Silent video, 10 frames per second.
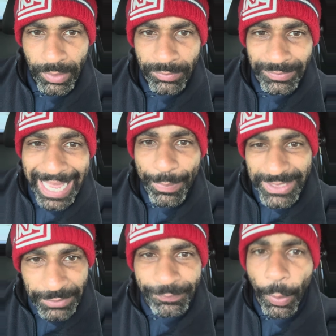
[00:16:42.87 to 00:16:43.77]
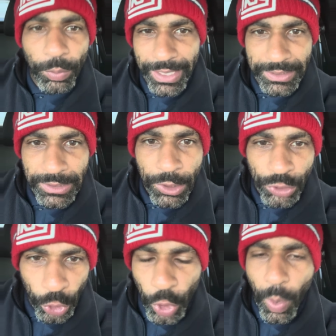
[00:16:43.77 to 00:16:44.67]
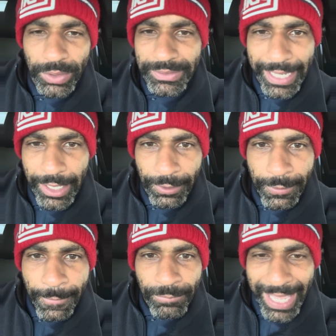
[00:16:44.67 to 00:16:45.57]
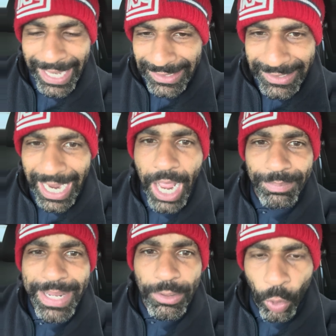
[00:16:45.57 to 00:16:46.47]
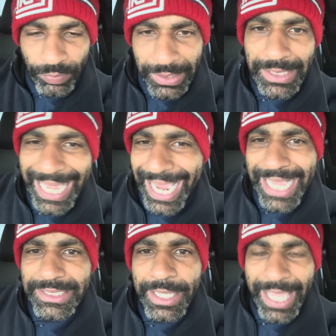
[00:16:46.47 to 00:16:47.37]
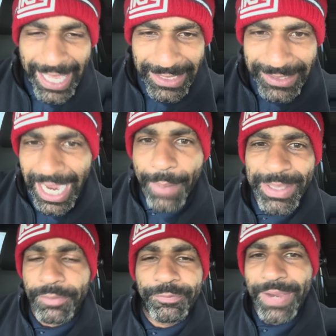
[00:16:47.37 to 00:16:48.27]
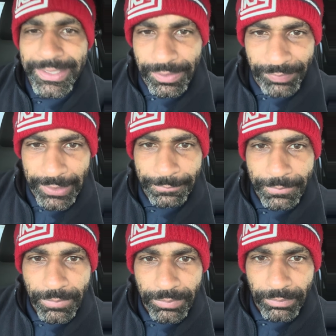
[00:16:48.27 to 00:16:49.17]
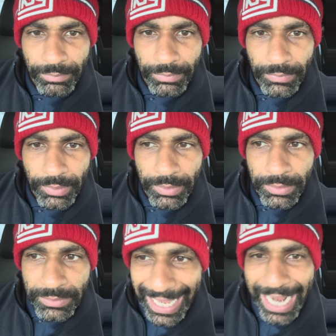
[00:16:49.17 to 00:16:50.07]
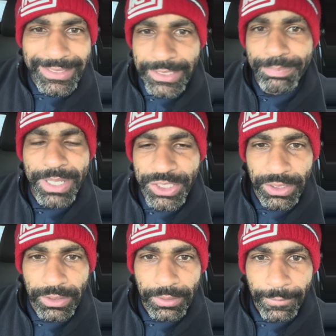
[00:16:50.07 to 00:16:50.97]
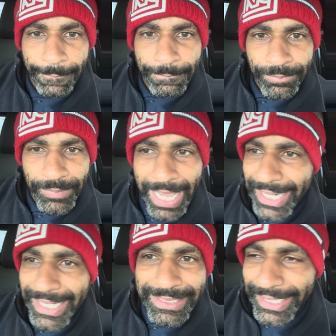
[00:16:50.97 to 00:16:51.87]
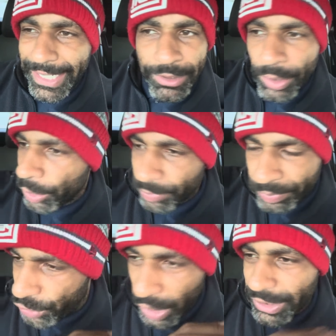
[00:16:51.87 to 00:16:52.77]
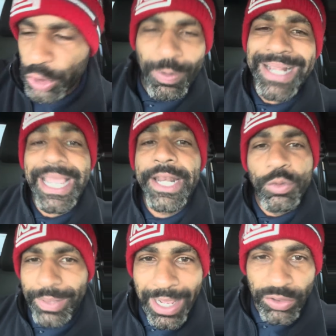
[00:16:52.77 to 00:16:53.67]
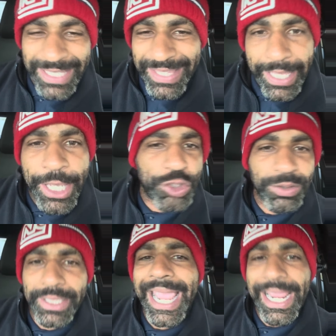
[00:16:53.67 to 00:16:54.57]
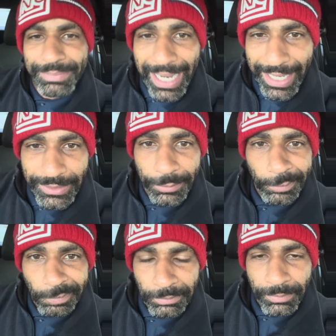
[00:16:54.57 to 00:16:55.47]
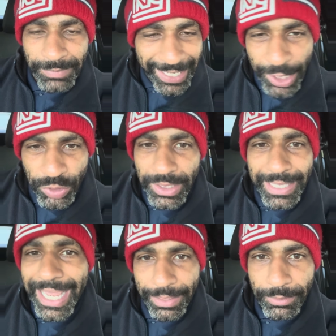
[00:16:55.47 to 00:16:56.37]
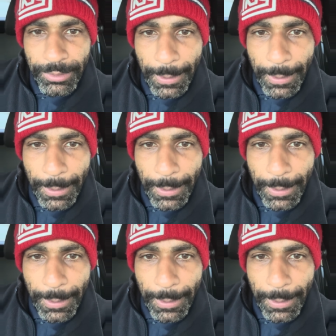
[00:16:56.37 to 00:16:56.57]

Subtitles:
That was his focus, to go out there and dominate on the glass and dominate defensively. That's his mission. And he did it just as great as anyone else in the history of the game, guys. The history of the game.